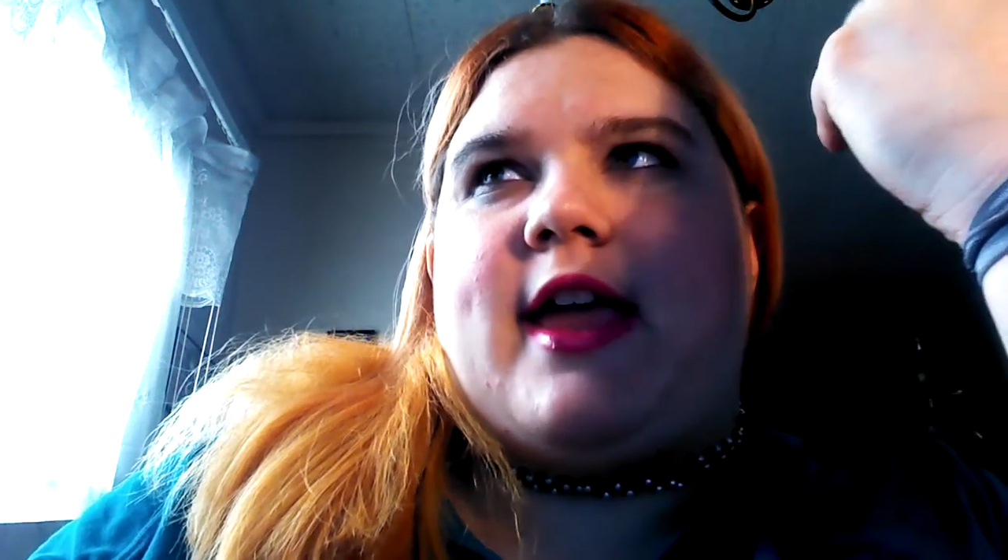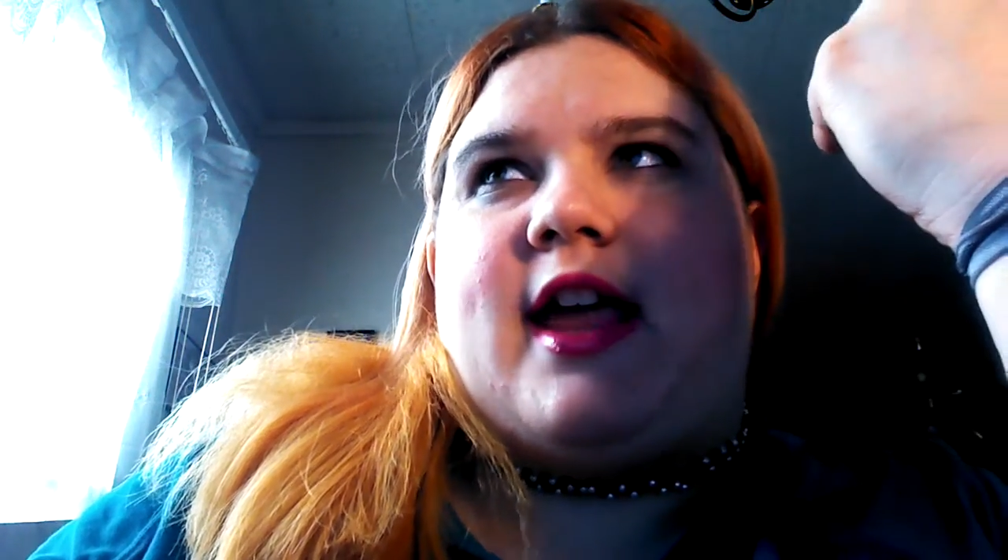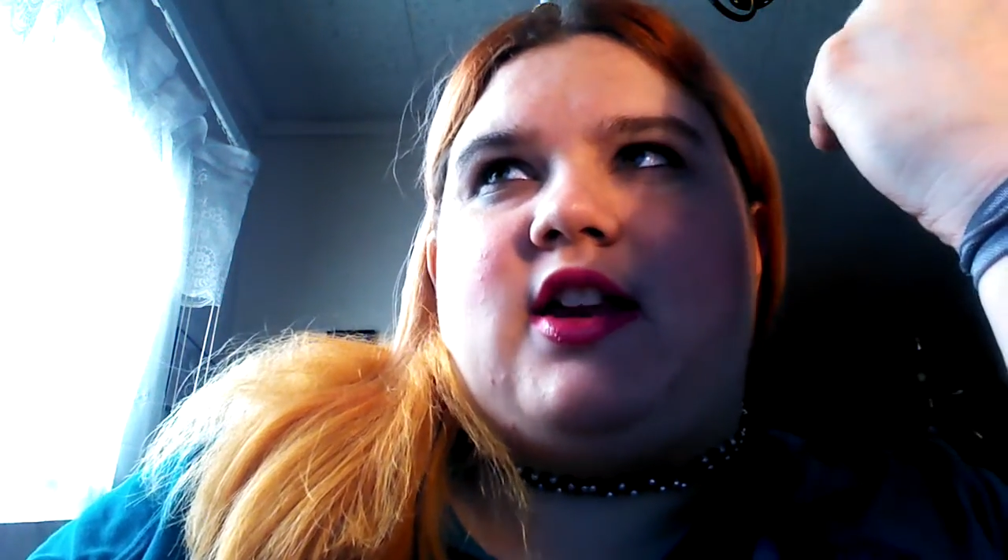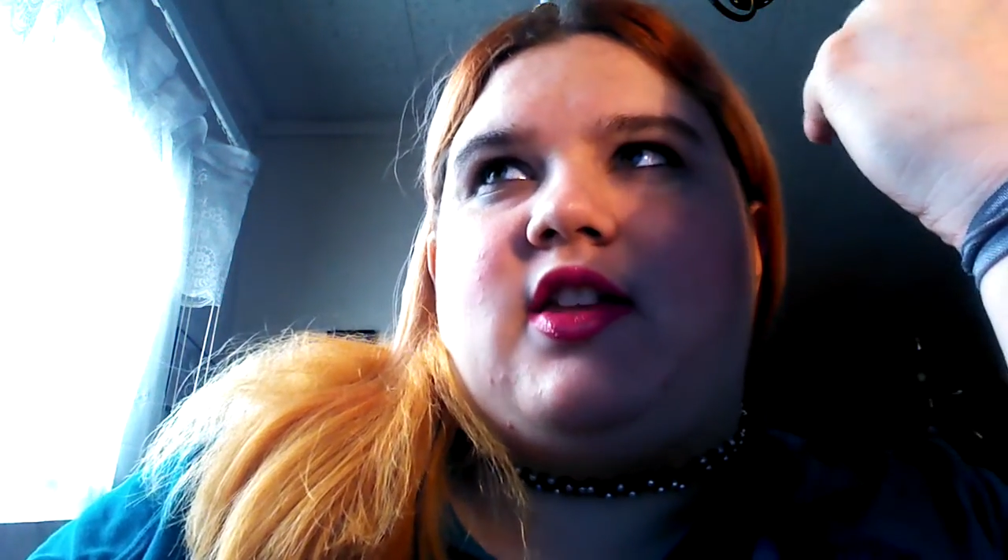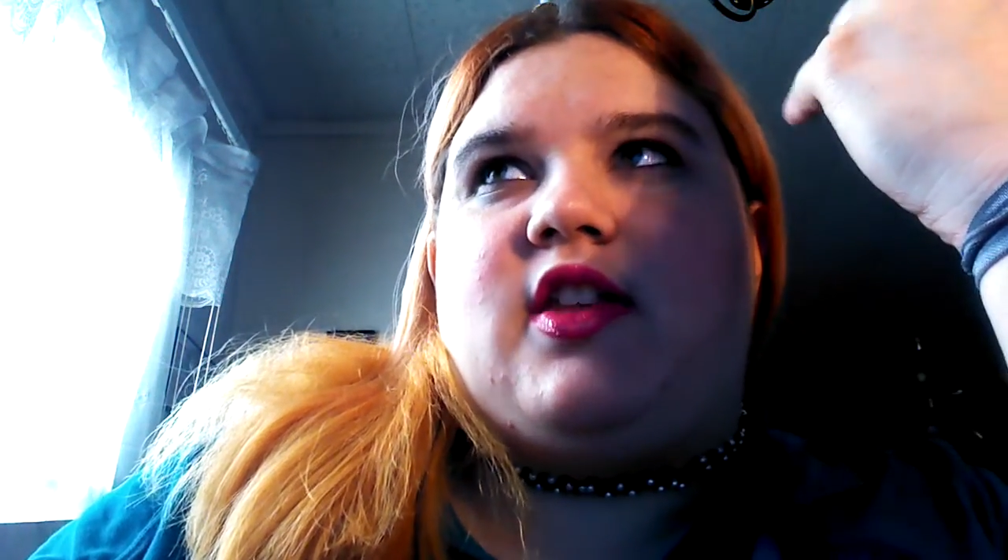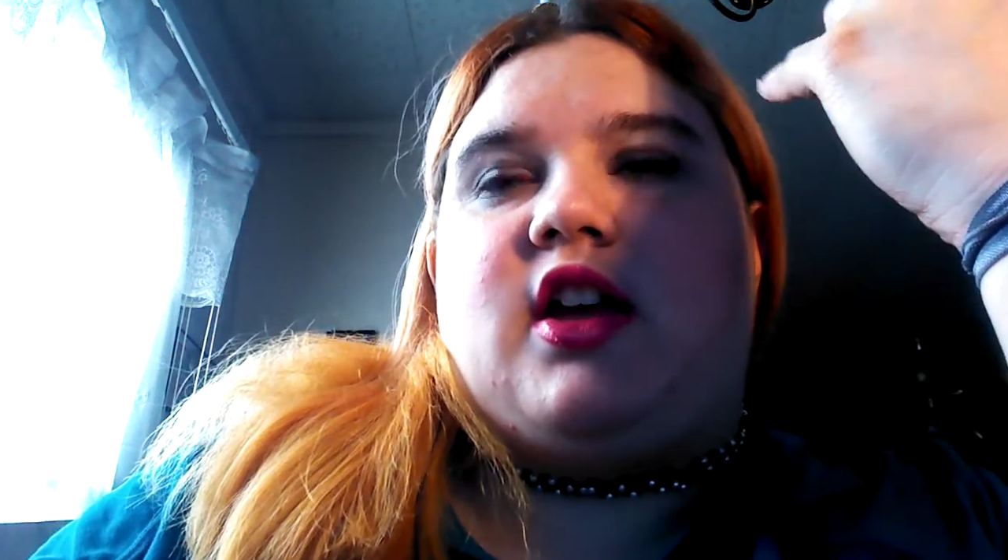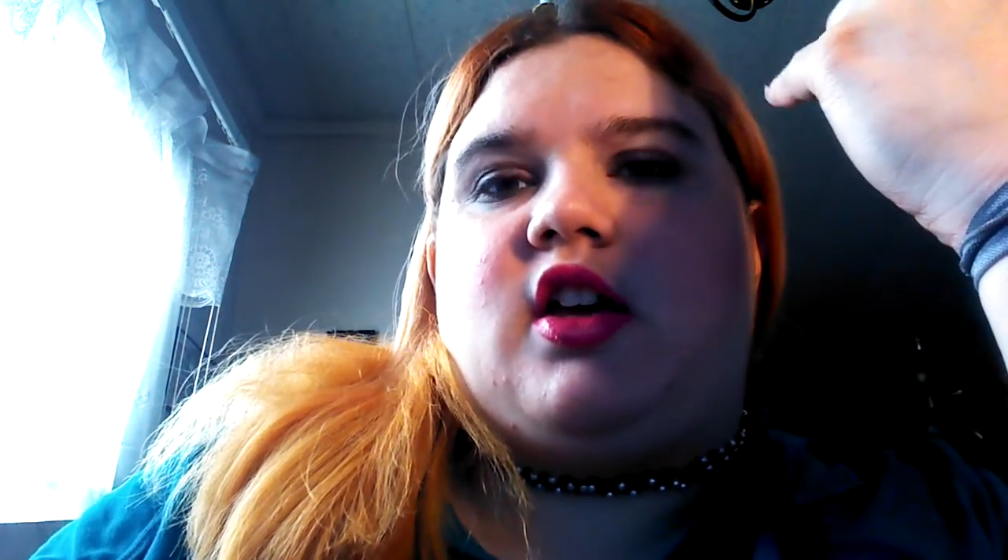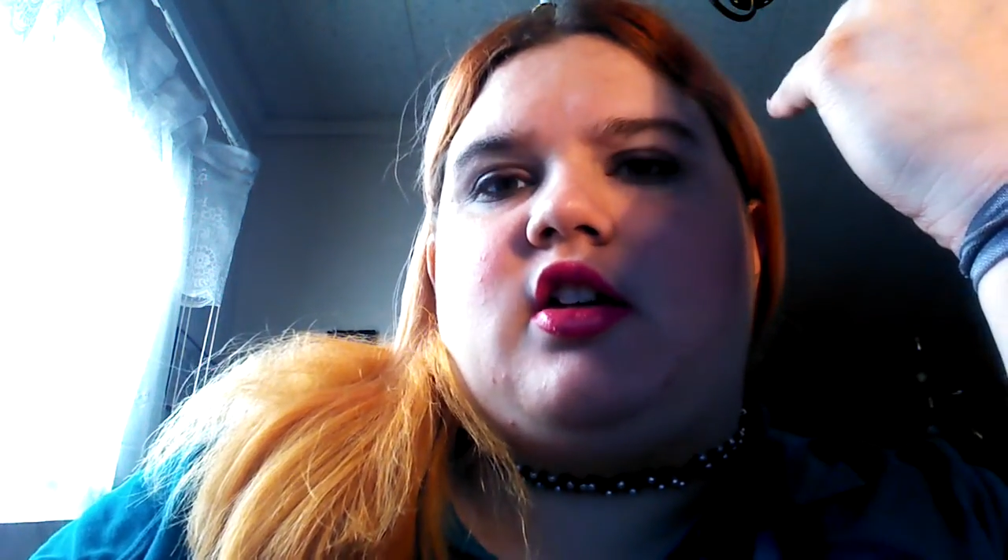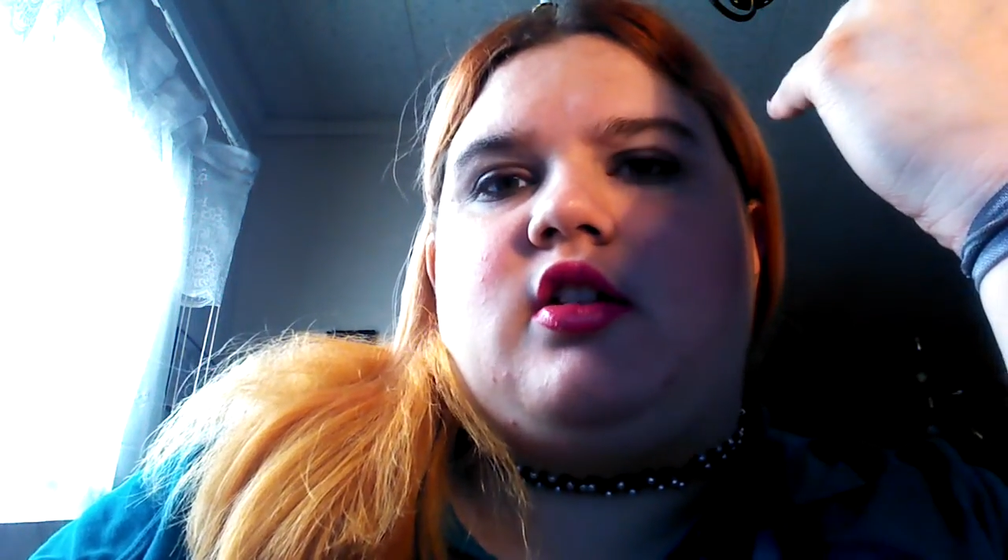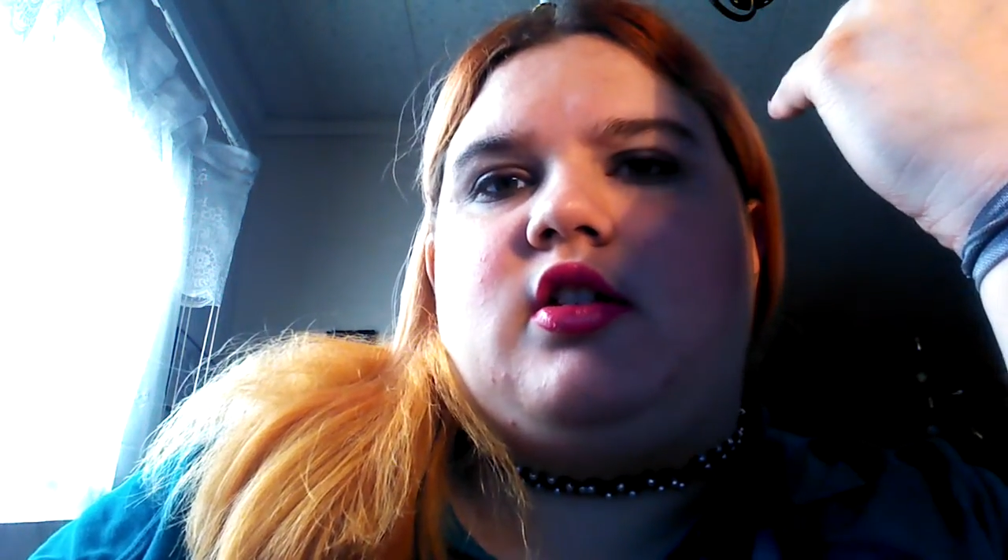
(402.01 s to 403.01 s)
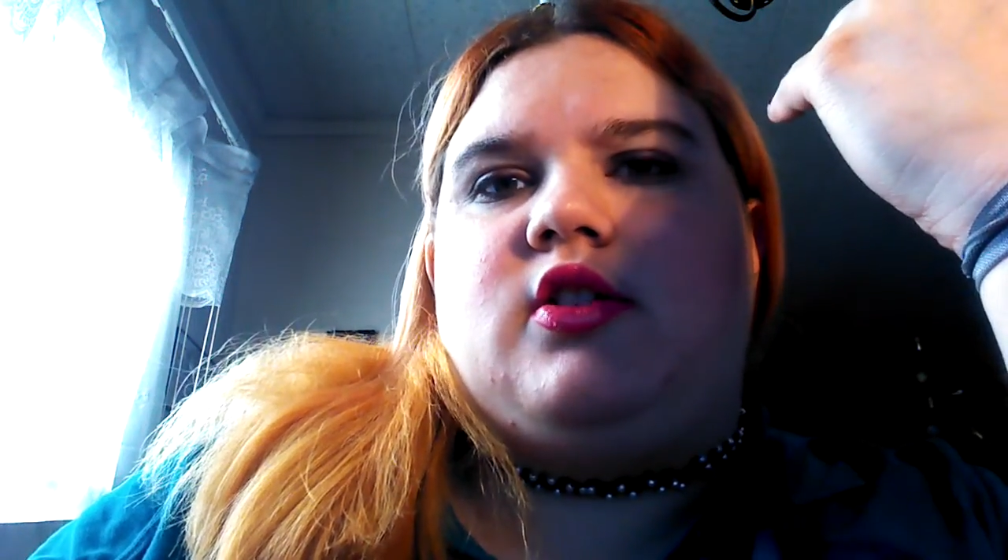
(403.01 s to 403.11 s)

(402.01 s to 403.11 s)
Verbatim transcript: candy thing